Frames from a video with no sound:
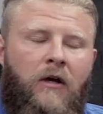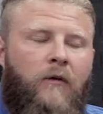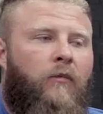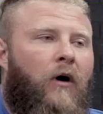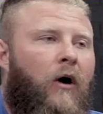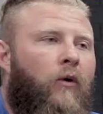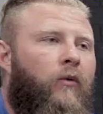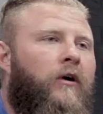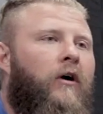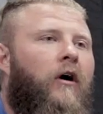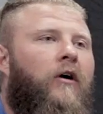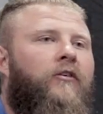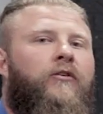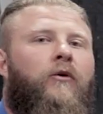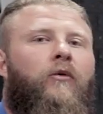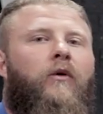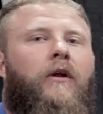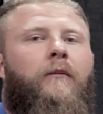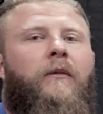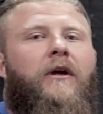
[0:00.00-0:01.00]
but we
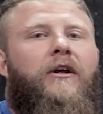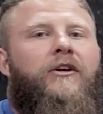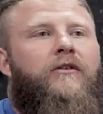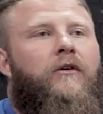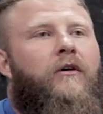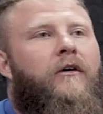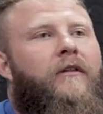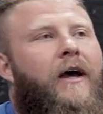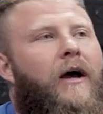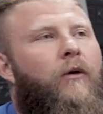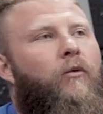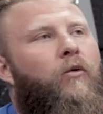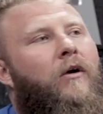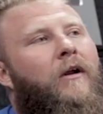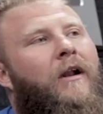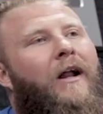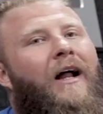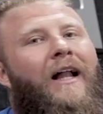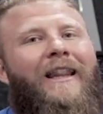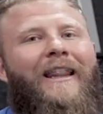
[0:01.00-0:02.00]
also wanna make sure that we're
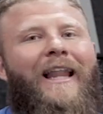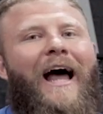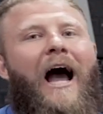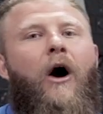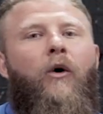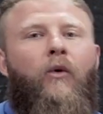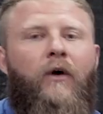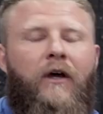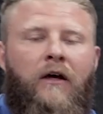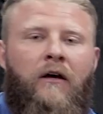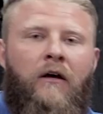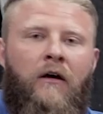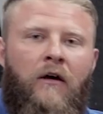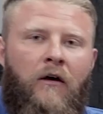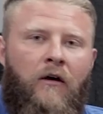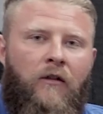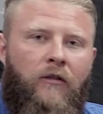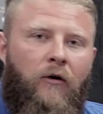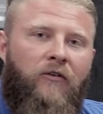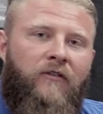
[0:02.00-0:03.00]
allowing
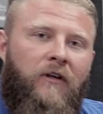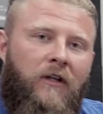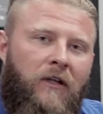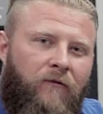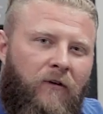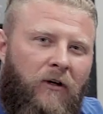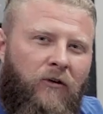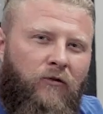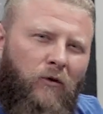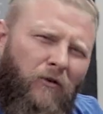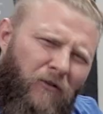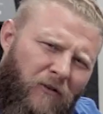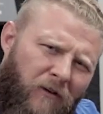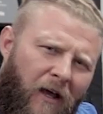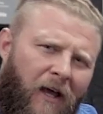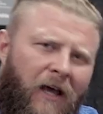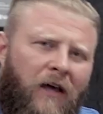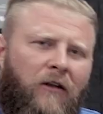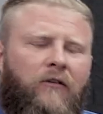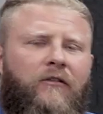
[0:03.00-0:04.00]
those individuals to
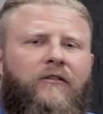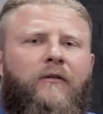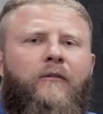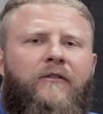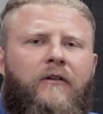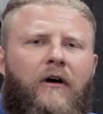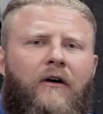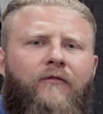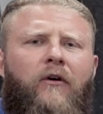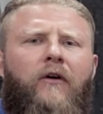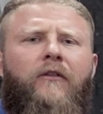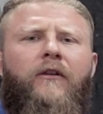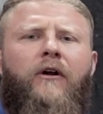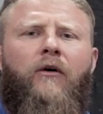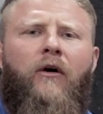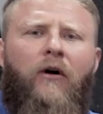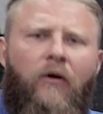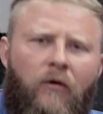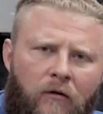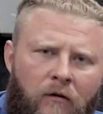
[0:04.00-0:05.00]
handle some stuff on their
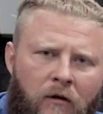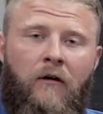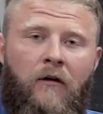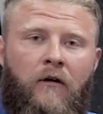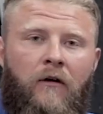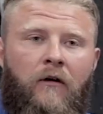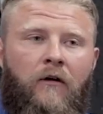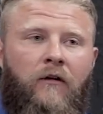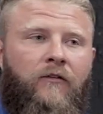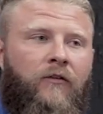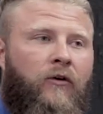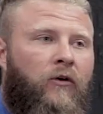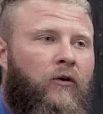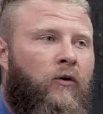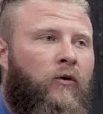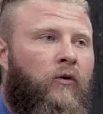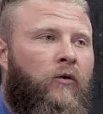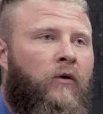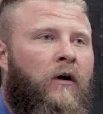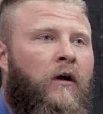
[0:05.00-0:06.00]
own,
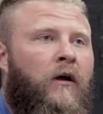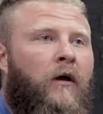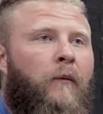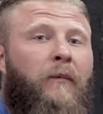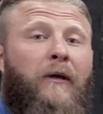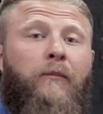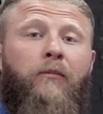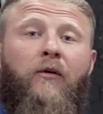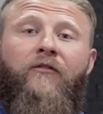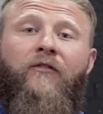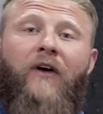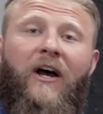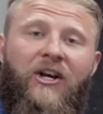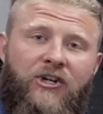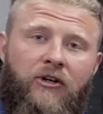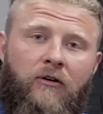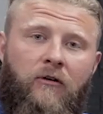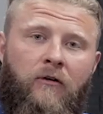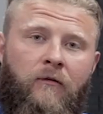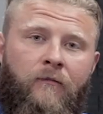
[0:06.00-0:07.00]
to be
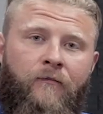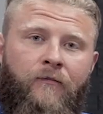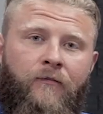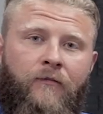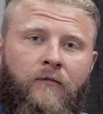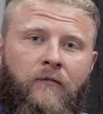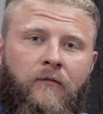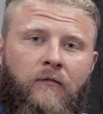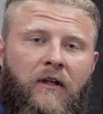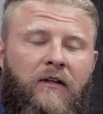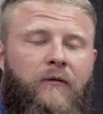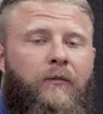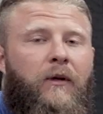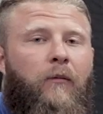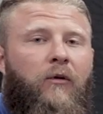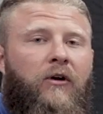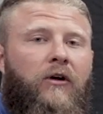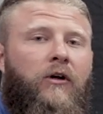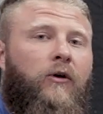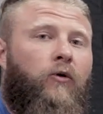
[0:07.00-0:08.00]
professional and to be
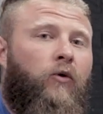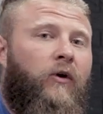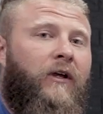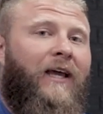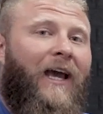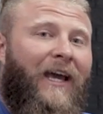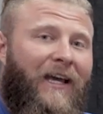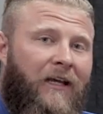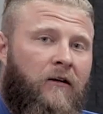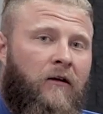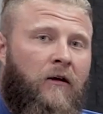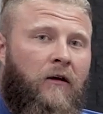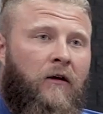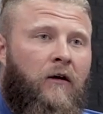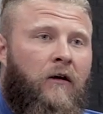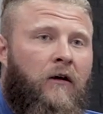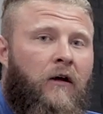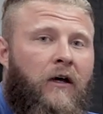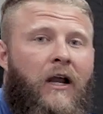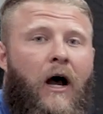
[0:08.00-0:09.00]
able to create
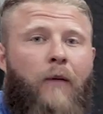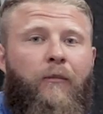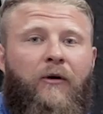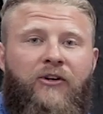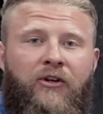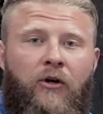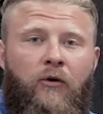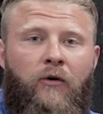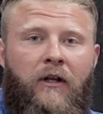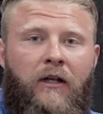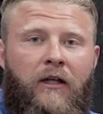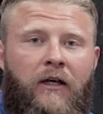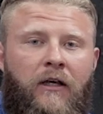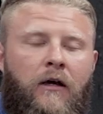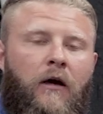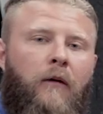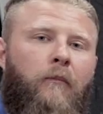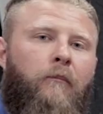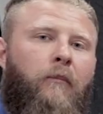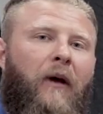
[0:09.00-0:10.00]
an
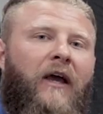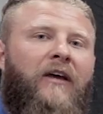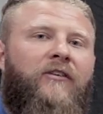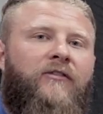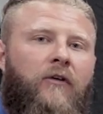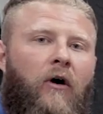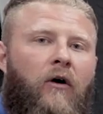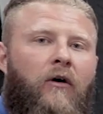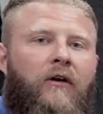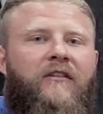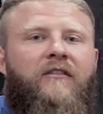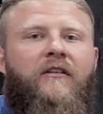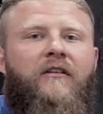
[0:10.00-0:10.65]
opportunity based on a